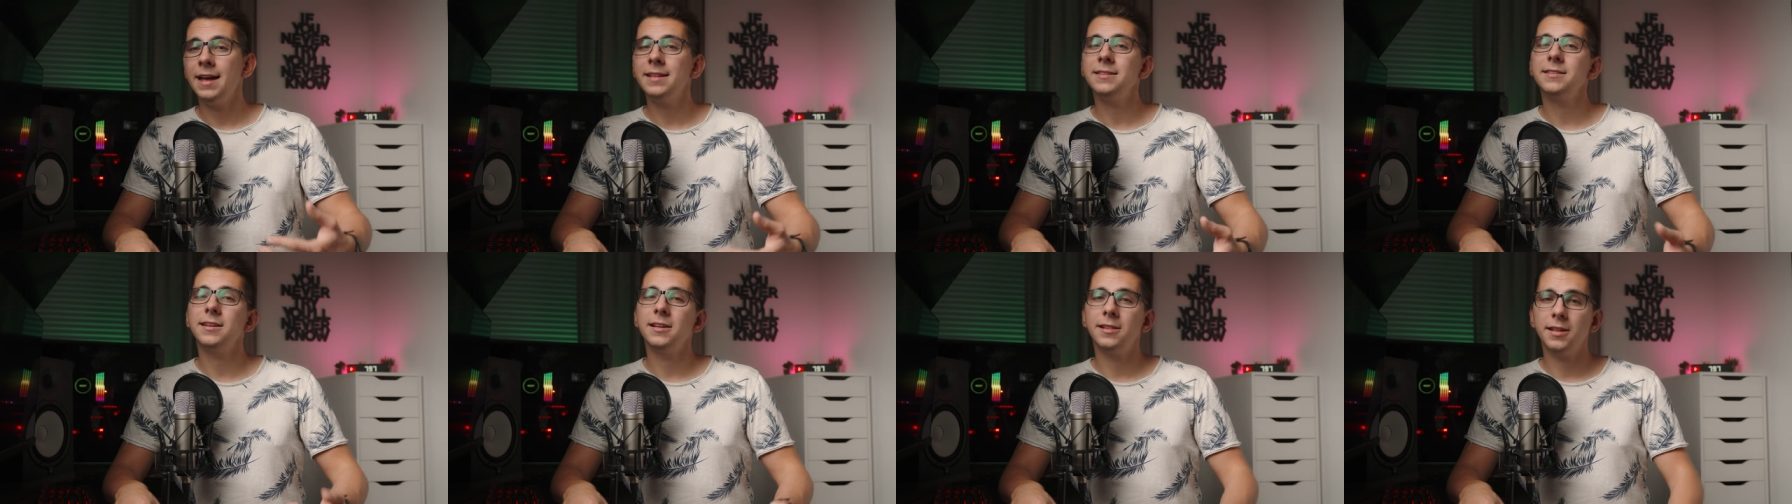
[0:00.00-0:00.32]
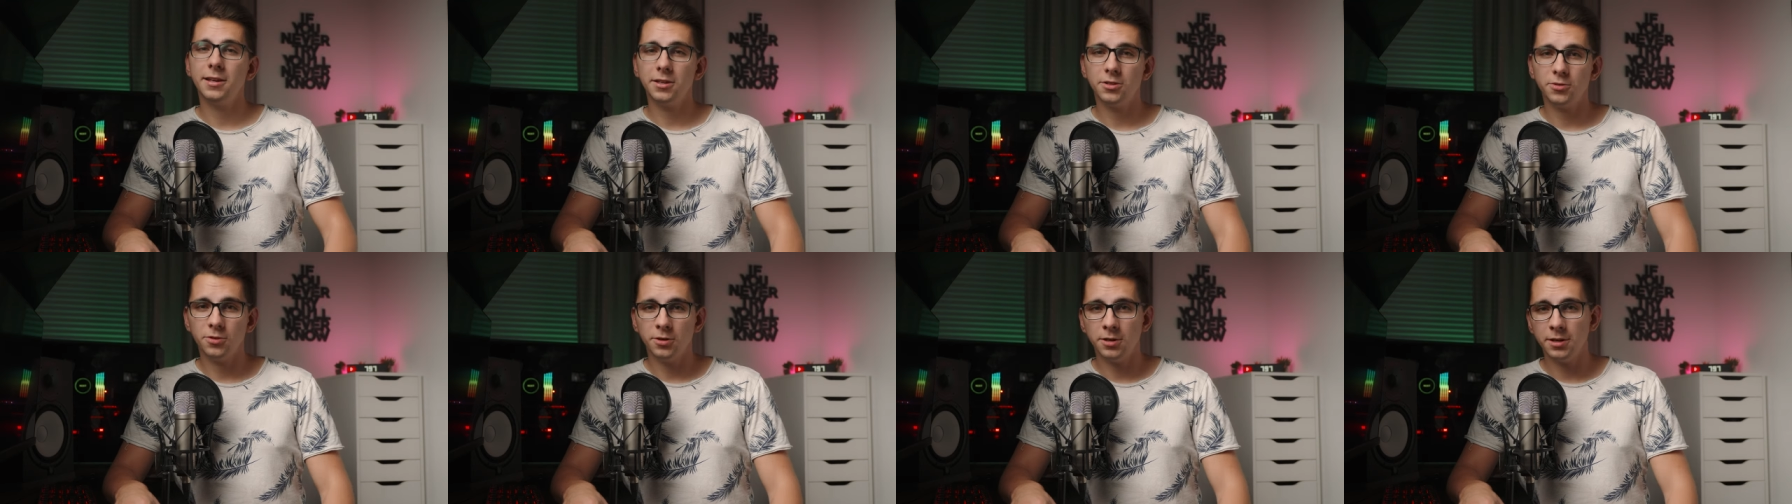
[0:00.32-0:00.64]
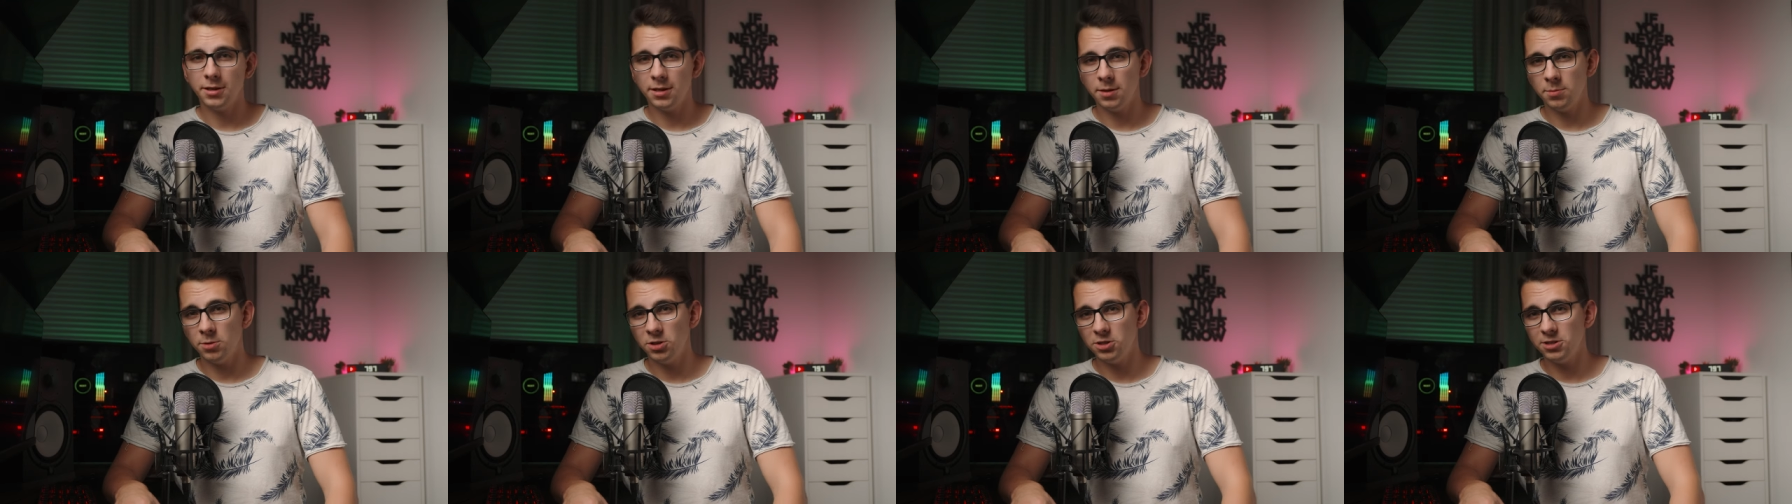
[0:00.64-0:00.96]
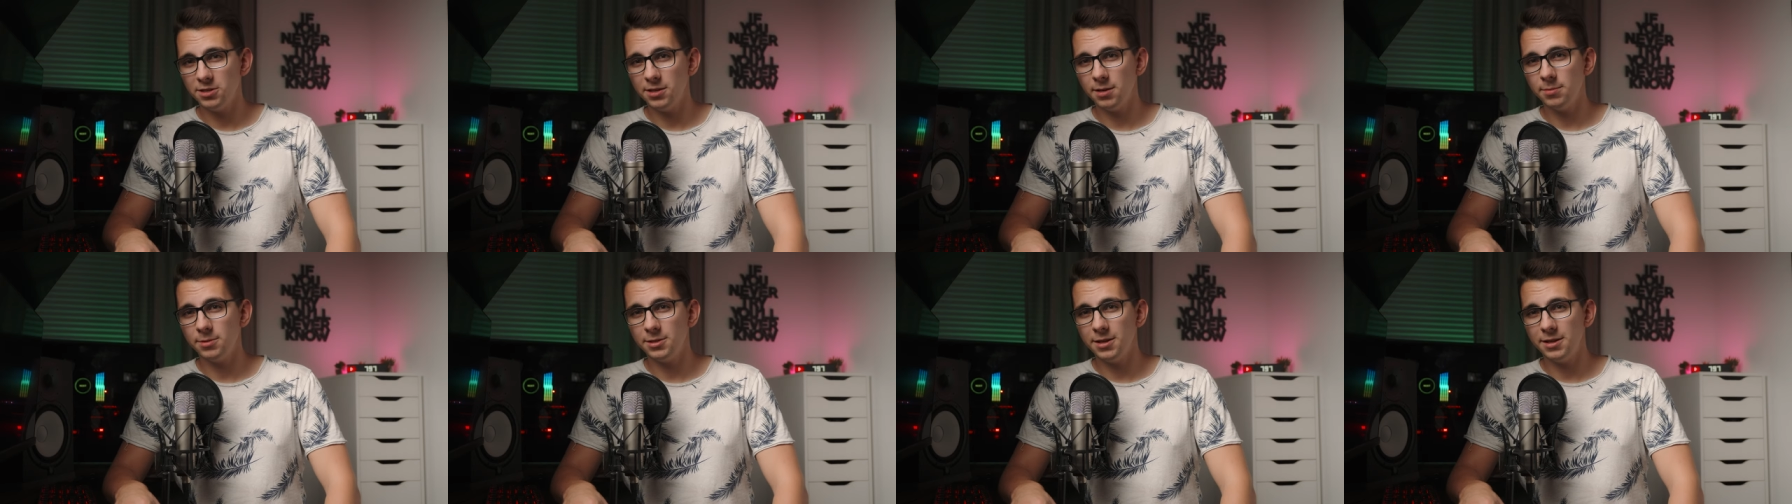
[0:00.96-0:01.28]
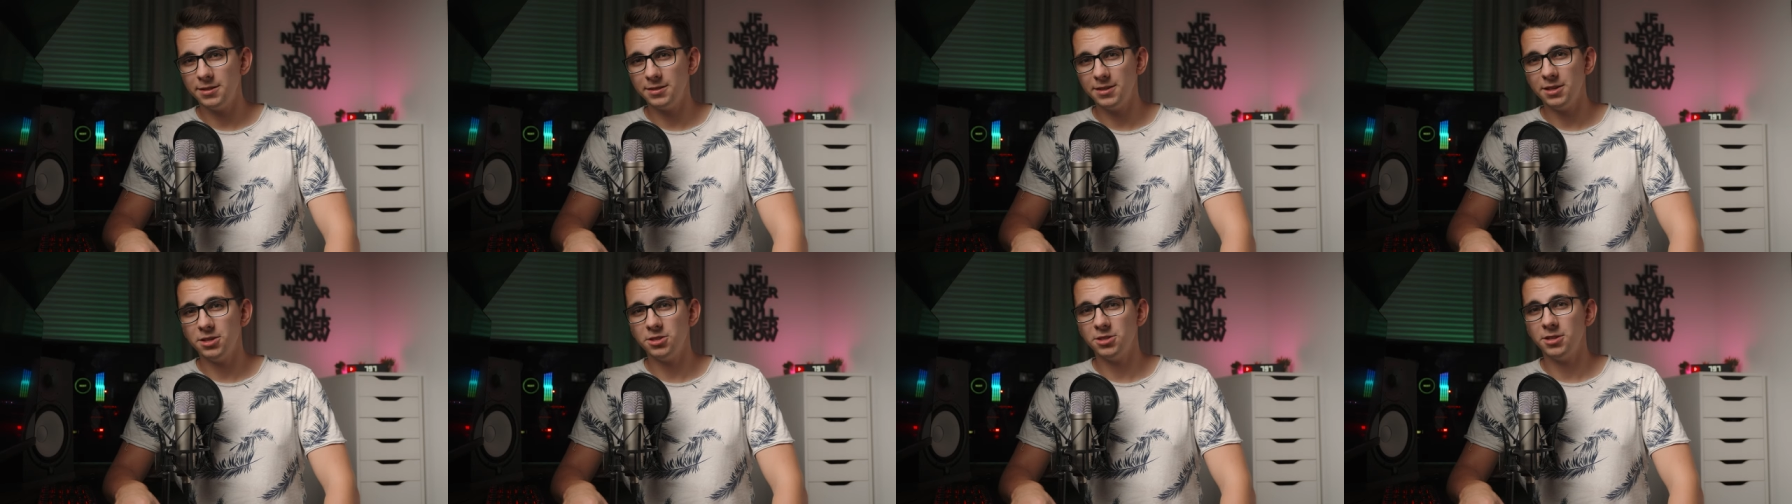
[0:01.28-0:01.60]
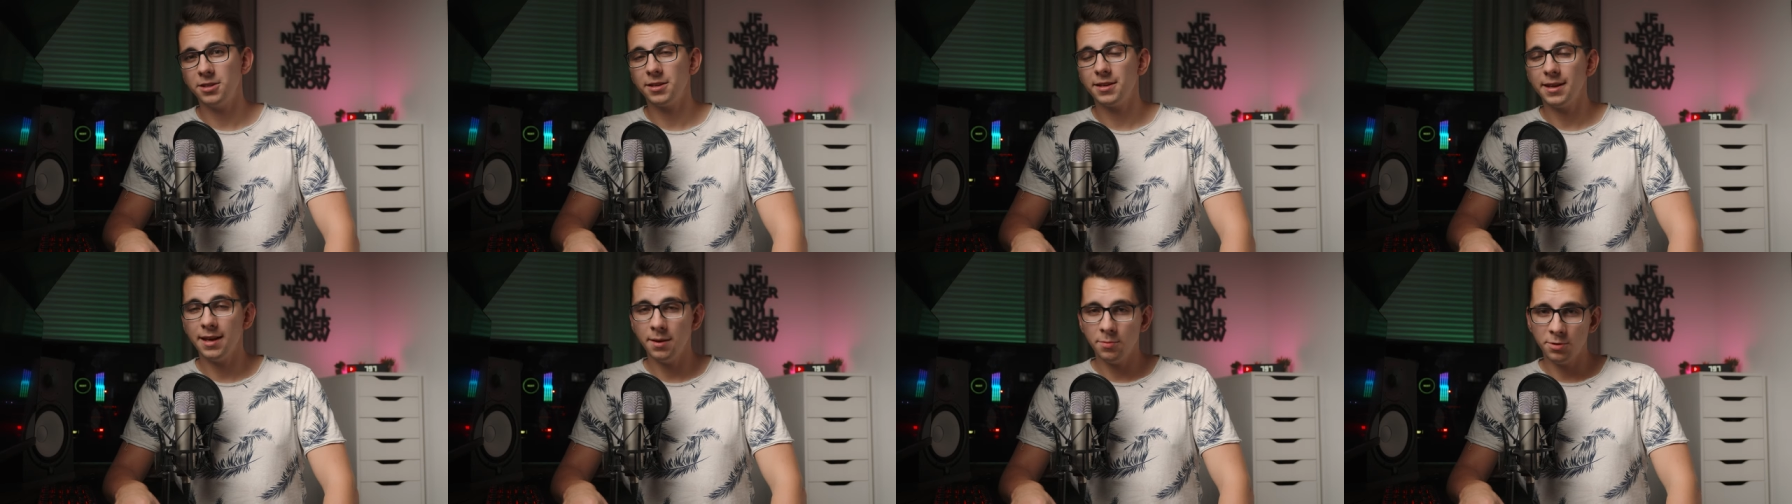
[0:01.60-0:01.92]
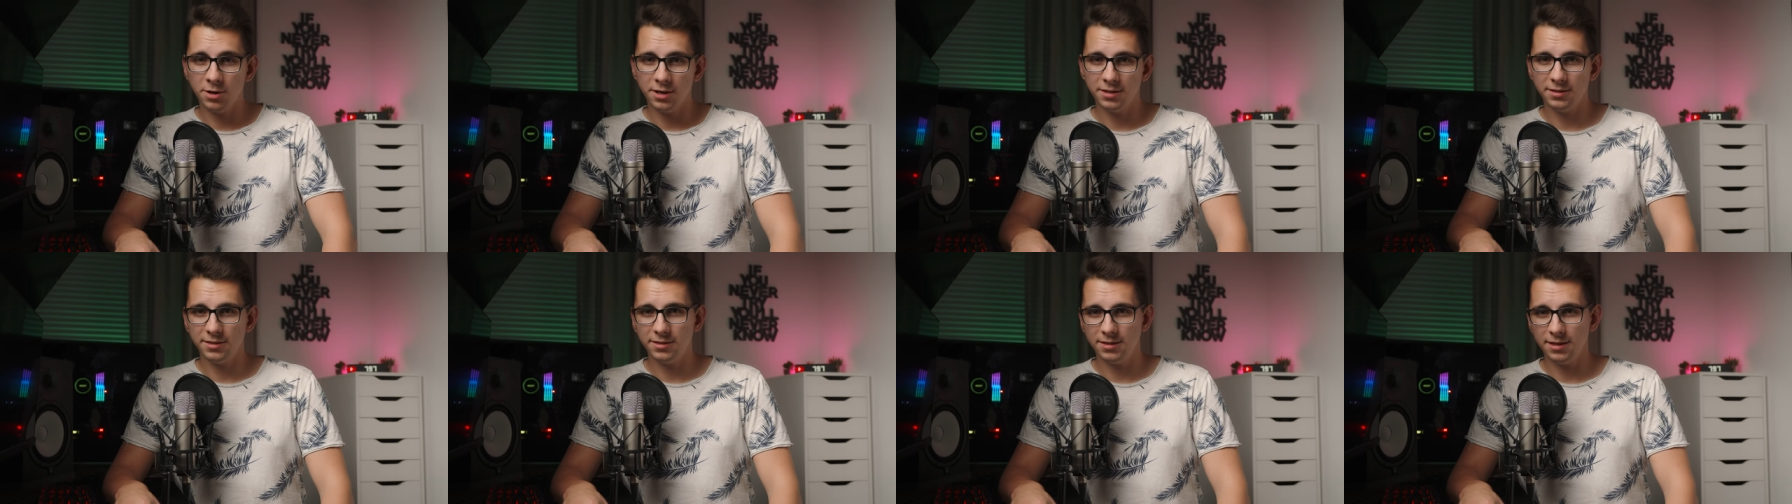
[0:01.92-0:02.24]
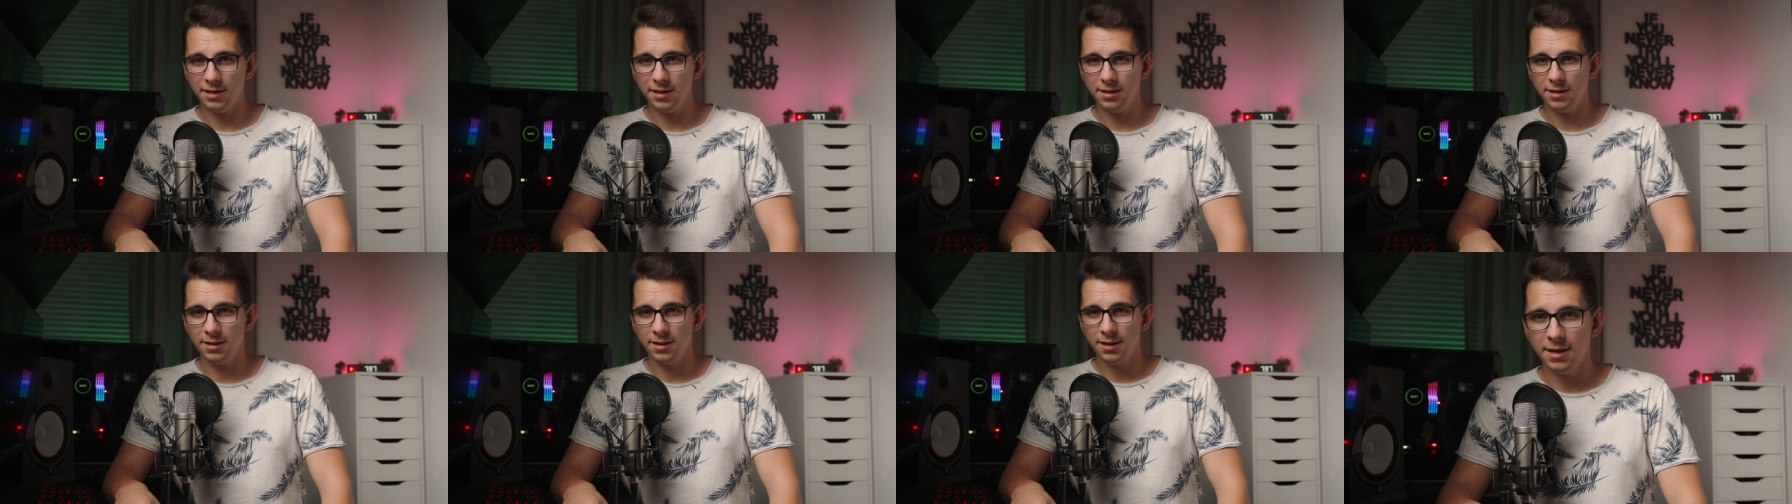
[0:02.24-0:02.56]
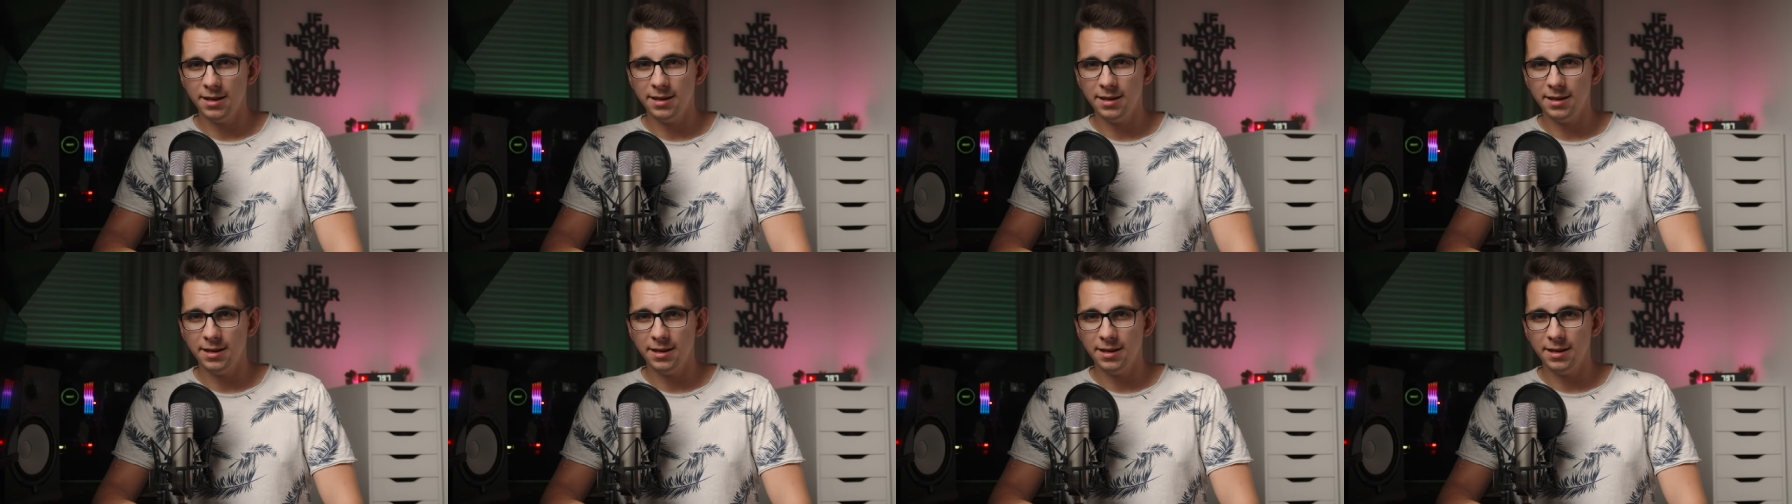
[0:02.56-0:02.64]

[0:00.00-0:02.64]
and electronic image stabilization in camera instead.